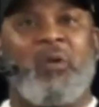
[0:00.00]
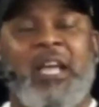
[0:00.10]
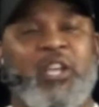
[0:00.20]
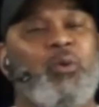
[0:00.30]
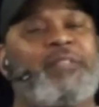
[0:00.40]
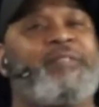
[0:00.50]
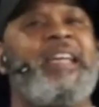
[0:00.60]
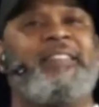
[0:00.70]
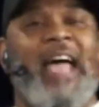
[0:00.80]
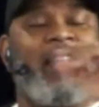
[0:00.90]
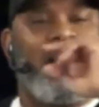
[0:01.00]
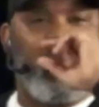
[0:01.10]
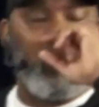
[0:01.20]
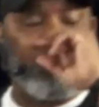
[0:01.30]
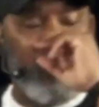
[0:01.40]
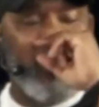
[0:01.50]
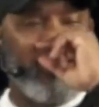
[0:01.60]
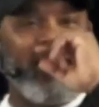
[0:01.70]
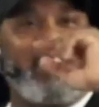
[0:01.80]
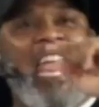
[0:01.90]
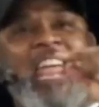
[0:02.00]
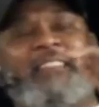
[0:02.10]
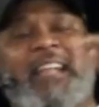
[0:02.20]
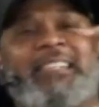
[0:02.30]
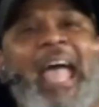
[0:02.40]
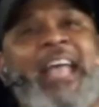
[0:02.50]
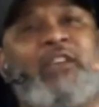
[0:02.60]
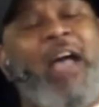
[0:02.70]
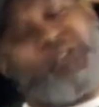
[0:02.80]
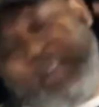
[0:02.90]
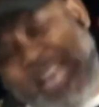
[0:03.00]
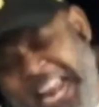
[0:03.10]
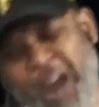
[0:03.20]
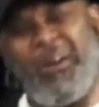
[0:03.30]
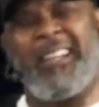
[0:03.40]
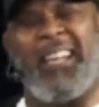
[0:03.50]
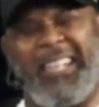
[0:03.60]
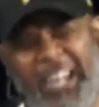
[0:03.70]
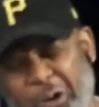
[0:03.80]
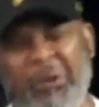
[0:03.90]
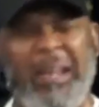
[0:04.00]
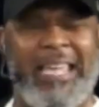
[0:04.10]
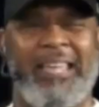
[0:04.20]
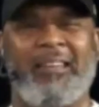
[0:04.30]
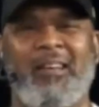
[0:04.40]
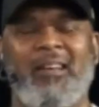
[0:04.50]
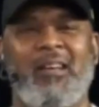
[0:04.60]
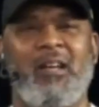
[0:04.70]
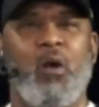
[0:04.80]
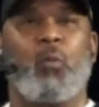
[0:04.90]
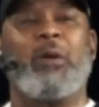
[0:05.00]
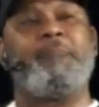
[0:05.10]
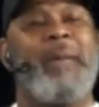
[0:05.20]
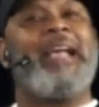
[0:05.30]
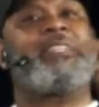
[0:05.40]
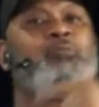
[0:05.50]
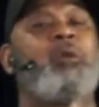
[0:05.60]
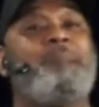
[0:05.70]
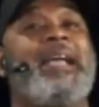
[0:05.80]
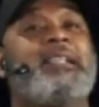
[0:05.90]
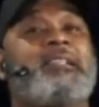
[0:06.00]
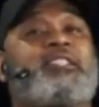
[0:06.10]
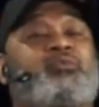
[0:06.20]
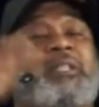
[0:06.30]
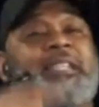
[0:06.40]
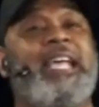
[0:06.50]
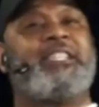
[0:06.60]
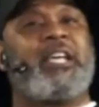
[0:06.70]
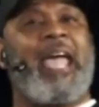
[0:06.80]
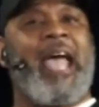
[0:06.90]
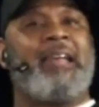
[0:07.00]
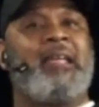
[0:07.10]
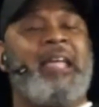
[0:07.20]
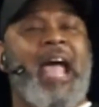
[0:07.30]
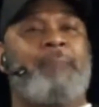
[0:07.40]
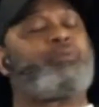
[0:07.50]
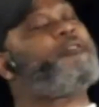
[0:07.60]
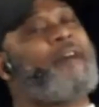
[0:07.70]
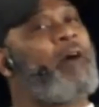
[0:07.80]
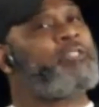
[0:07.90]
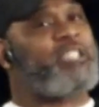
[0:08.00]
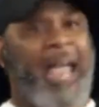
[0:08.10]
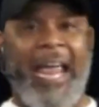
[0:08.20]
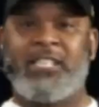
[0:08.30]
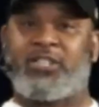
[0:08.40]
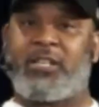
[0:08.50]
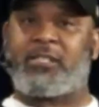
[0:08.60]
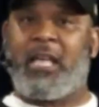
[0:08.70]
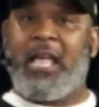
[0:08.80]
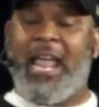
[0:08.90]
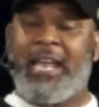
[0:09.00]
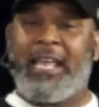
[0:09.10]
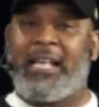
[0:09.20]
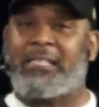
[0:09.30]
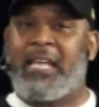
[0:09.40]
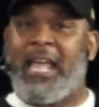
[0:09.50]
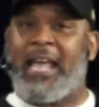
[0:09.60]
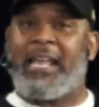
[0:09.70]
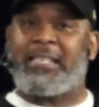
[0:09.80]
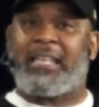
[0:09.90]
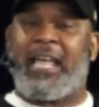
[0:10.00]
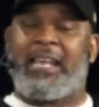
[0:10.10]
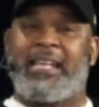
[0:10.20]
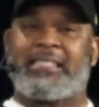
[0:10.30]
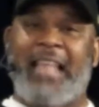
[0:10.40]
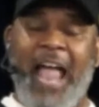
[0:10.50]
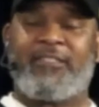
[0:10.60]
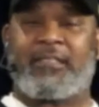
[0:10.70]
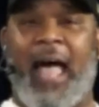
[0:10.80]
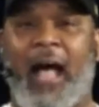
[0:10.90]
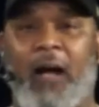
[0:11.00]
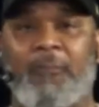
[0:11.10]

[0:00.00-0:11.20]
You would think that Daniel, after hearing the decree, would make strategic and profound changes in his lifestyle.